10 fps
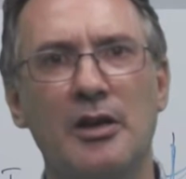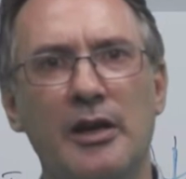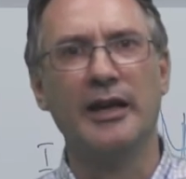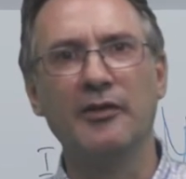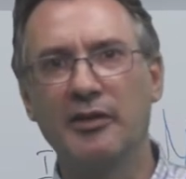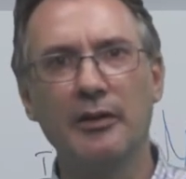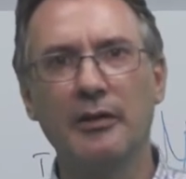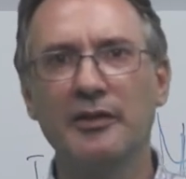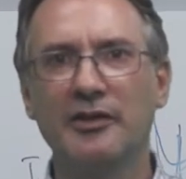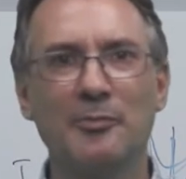In
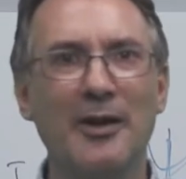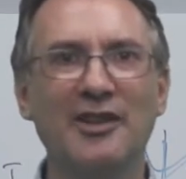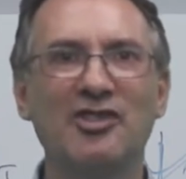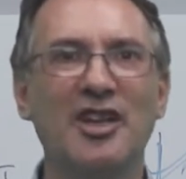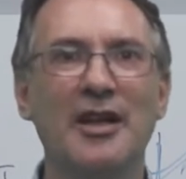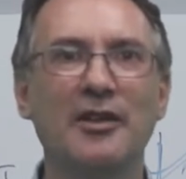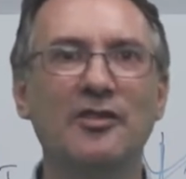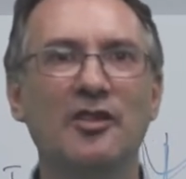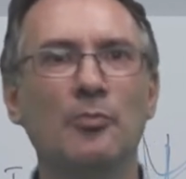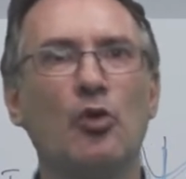theory, this makes the
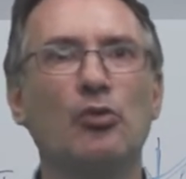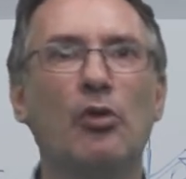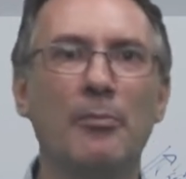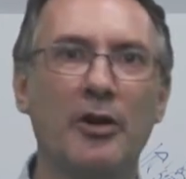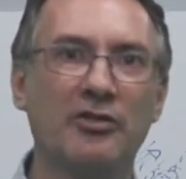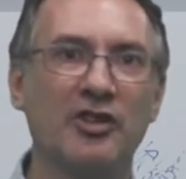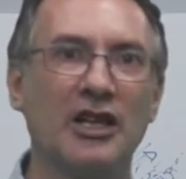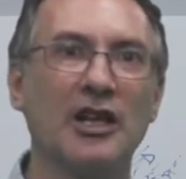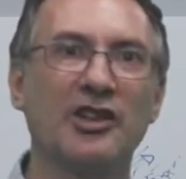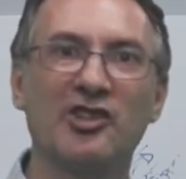analysis more robust and
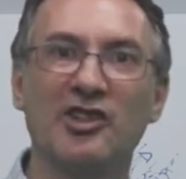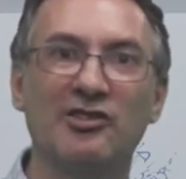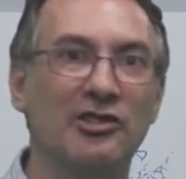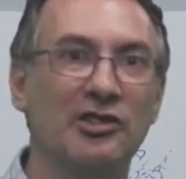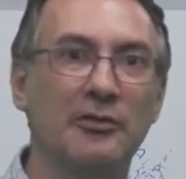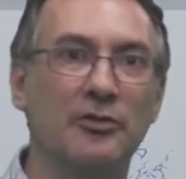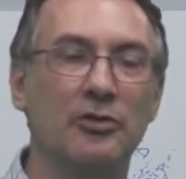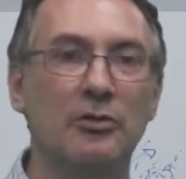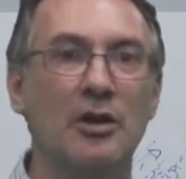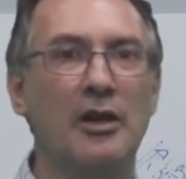less sensitive to